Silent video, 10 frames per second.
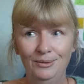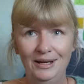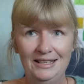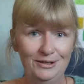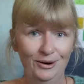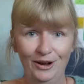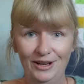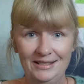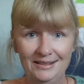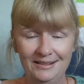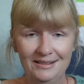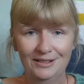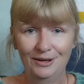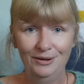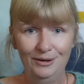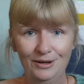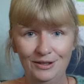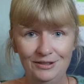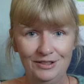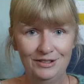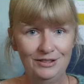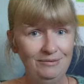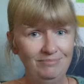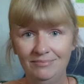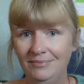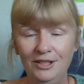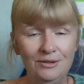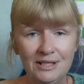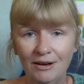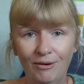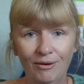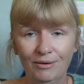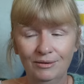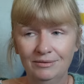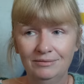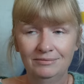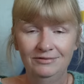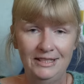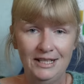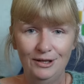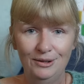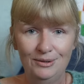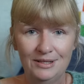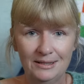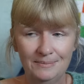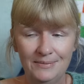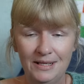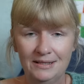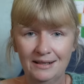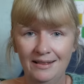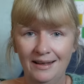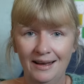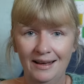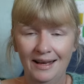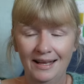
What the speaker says: it's not licensed, so you can just use it on videos and things like that.